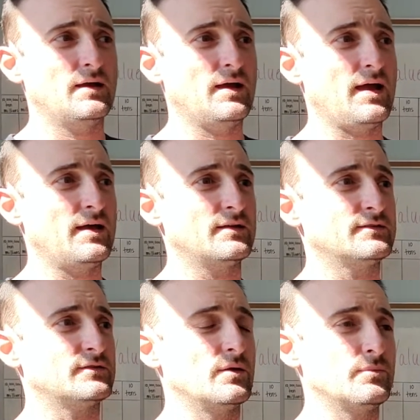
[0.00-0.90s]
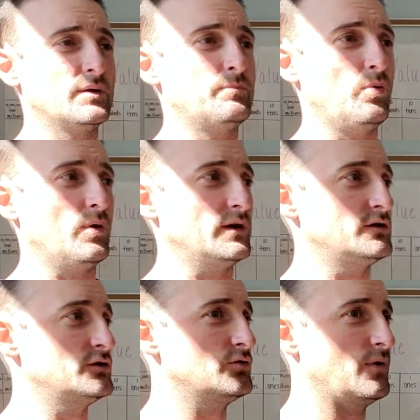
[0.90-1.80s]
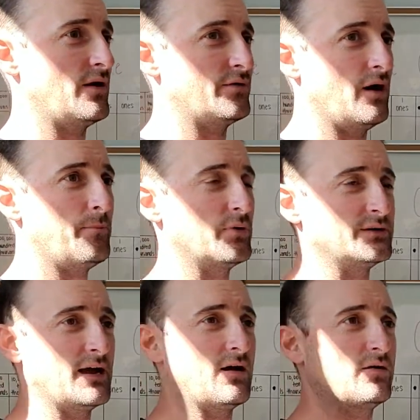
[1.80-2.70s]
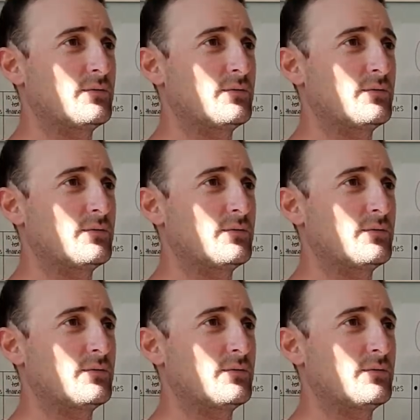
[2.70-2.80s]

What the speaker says: as the midpoint? Do you round up or down?